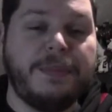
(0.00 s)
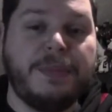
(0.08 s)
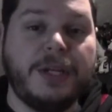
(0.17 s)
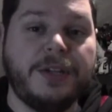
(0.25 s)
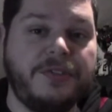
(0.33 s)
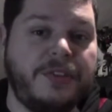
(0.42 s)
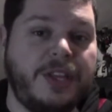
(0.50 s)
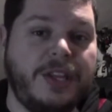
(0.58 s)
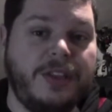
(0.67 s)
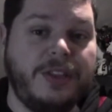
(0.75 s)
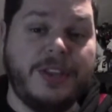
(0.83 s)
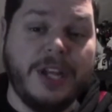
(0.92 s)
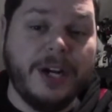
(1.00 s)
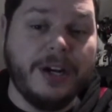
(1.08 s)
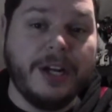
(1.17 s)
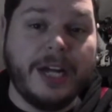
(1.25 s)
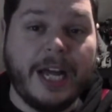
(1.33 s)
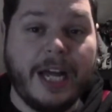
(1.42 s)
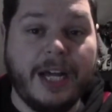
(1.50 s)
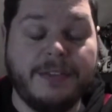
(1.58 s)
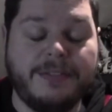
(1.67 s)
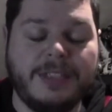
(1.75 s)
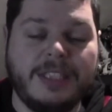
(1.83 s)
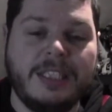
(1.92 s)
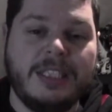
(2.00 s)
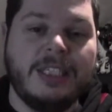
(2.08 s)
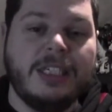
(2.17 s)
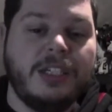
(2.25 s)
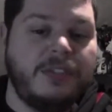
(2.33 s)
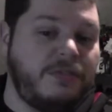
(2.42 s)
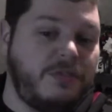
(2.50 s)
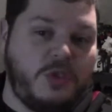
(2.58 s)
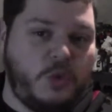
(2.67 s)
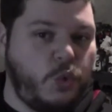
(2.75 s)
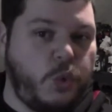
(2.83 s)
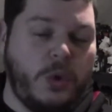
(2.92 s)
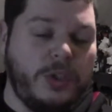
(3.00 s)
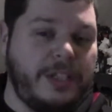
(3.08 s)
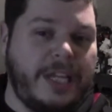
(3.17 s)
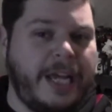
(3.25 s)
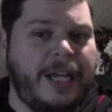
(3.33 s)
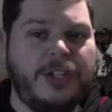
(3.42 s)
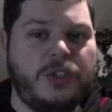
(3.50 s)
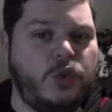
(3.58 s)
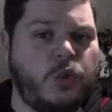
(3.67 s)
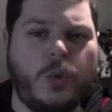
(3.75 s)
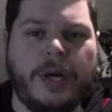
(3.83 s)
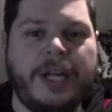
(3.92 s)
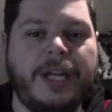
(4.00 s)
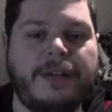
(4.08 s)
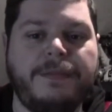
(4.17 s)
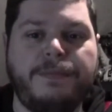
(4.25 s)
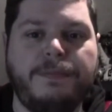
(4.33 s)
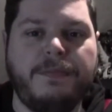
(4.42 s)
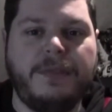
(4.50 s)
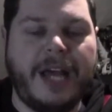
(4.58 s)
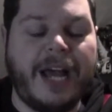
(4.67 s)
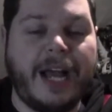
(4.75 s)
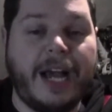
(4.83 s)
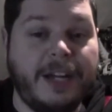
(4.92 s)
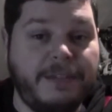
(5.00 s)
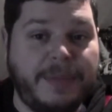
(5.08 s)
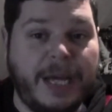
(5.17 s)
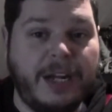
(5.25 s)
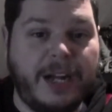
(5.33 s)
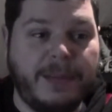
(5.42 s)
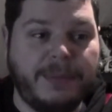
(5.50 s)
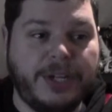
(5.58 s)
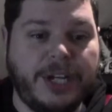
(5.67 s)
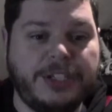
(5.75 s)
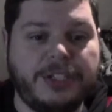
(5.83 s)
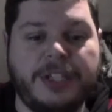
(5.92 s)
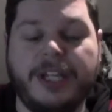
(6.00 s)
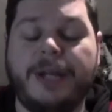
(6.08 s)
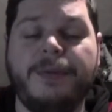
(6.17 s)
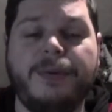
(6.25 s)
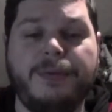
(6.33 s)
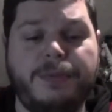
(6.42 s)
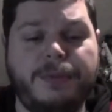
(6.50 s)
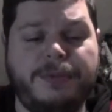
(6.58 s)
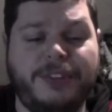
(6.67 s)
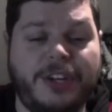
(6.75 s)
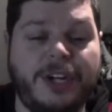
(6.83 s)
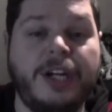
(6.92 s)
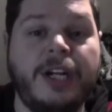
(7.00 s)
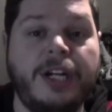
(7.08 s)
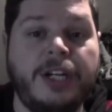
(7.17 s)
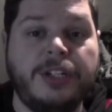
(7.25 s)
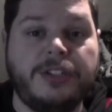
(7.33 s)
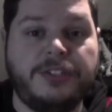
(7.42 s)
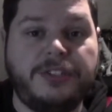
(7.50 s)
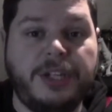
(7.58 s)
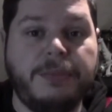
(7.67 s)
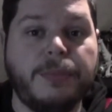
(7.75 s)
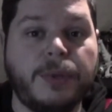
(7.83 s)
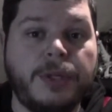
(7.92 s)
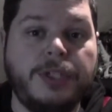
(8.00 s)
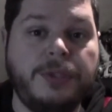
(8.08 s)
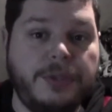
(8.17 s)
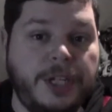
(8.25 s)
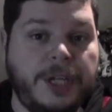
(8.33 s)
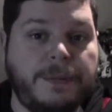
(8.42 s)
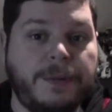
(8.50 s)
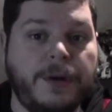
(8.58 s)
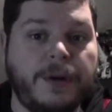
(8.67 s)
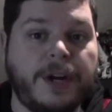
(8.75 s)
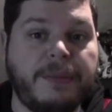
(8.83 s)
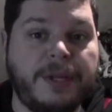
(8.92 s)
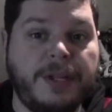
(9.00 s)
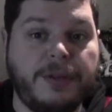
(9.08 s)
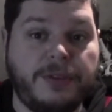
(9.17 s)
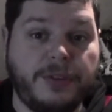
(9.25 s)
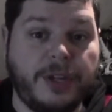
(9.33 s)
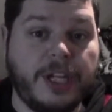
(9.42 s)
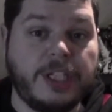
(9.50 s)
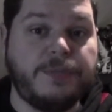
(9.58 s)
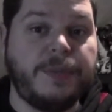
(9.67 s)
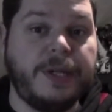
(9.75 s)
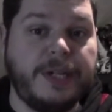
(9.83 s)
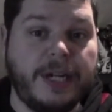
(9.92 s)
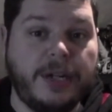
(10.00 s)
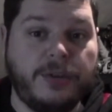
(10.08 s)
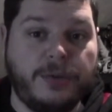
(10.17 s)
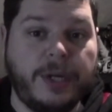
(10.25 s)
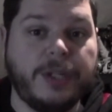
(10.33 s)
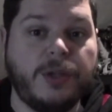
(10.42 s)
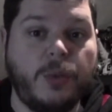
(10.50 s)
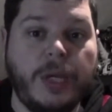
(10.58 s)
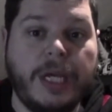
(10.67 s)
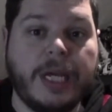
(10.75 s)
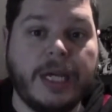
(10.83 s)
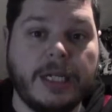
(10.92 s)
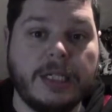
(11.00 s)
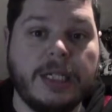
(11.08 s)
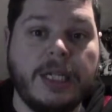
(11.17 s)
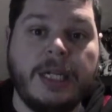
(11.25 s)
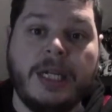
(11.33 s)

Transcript: that because they're going to have 10, 20 of that kind of panel application. They would prefer to see more unique programming so they can spread it out throughout the weekend.